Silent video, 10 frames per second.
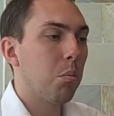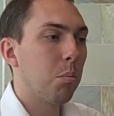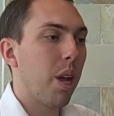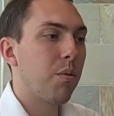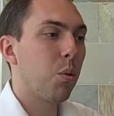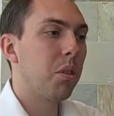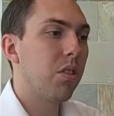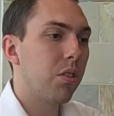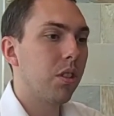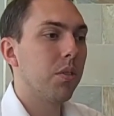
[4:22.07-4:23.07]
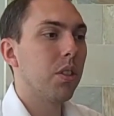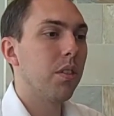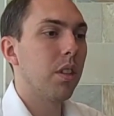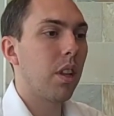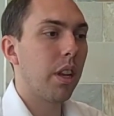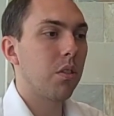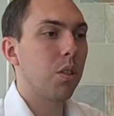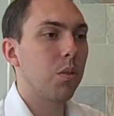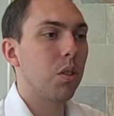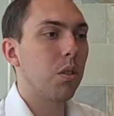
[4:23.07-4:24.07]
platform as a service and cloud
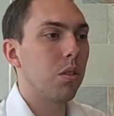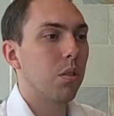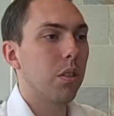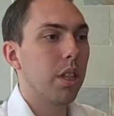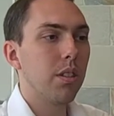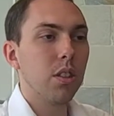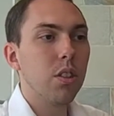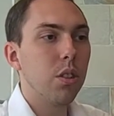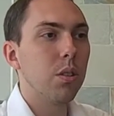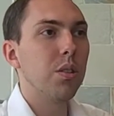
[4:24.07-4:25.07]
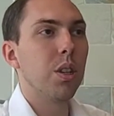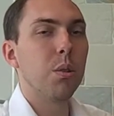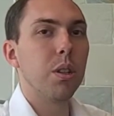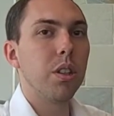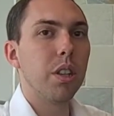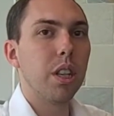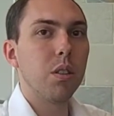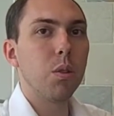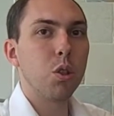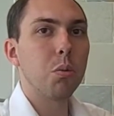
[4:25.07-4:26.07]
servers or EC2, you know, where you're getting
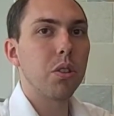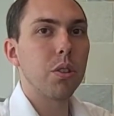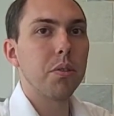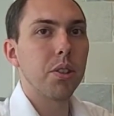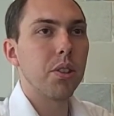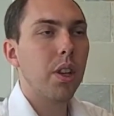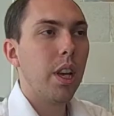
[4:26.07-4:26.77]
virtual servers,